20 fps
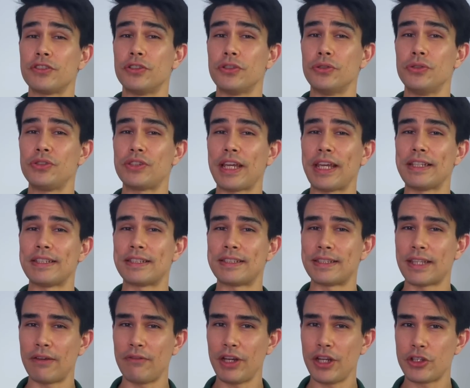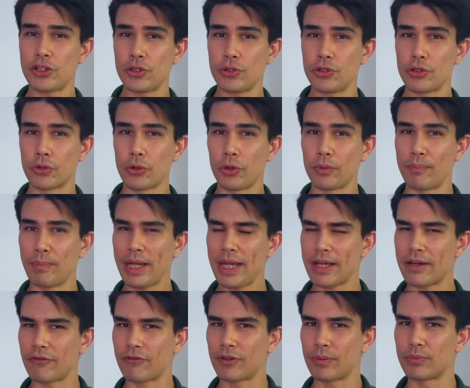news, a 72-year-old
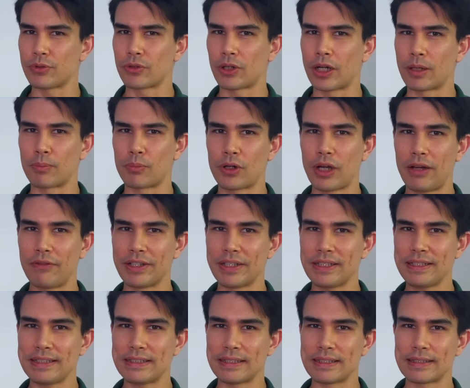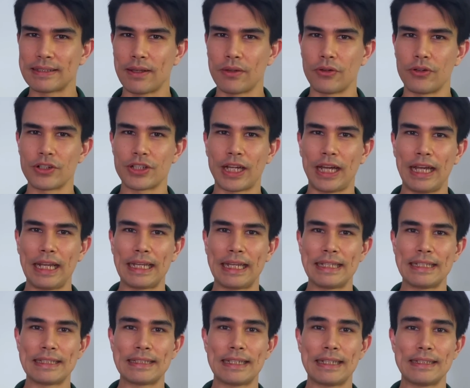man from Trang province in southern
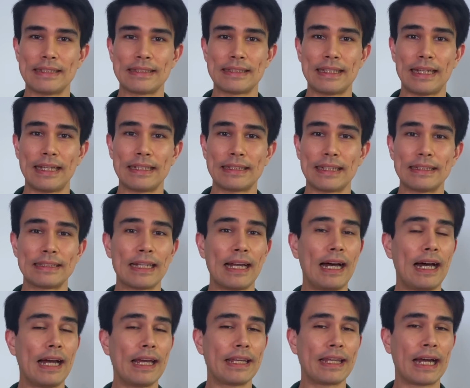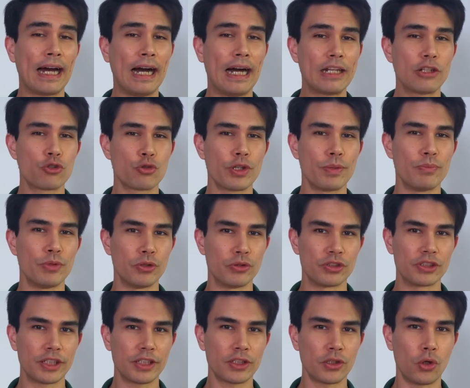Thailand says that Thai country
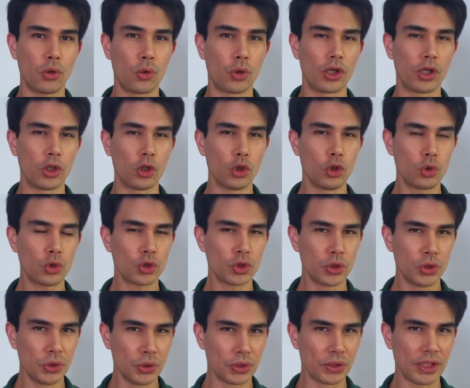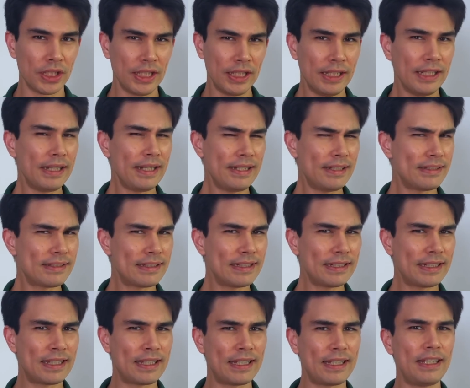music, or luk thung, is the
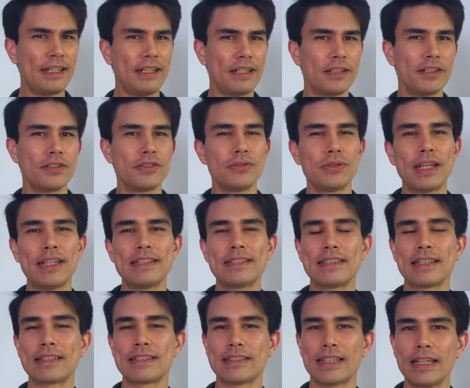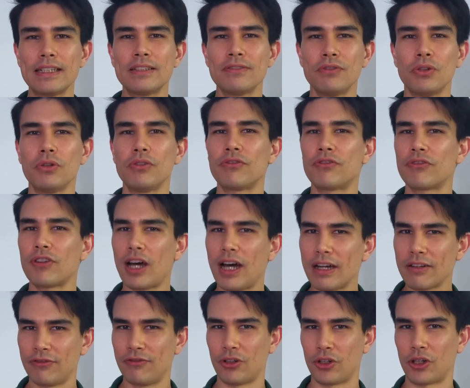key to a successful
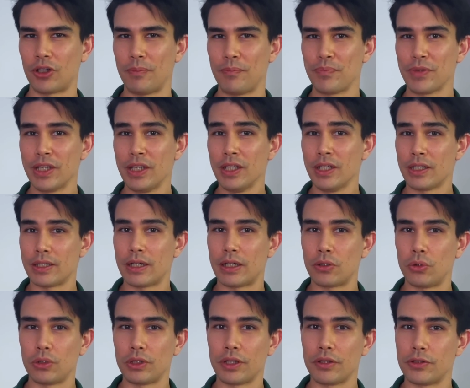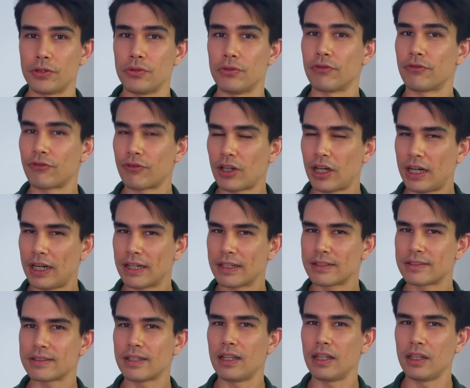frog farm. Not only do
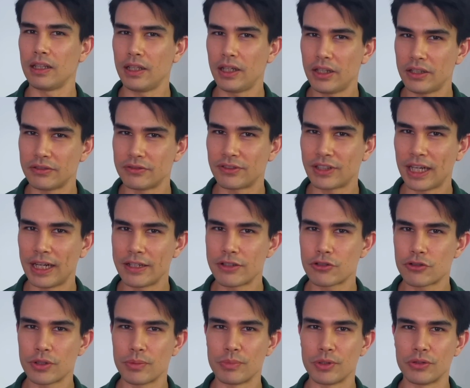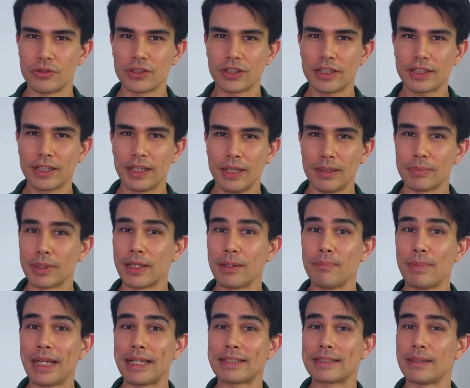frogs love country music, but it
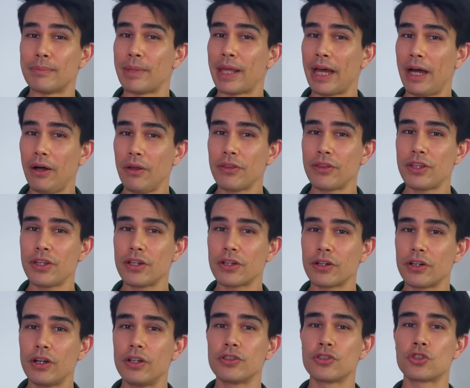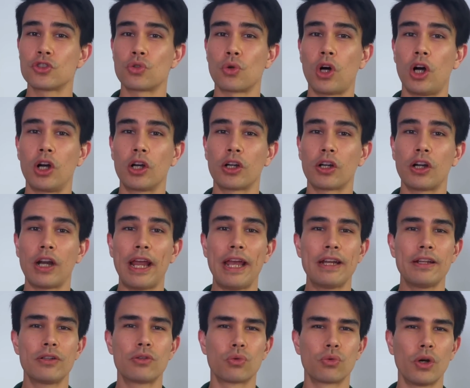makes them healthier, stronger,
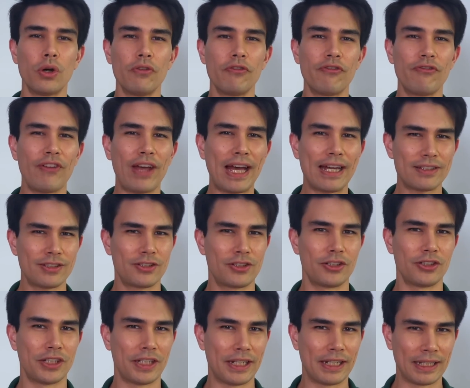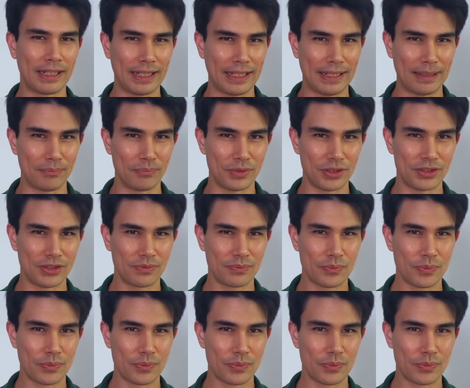and grow faster, he claims.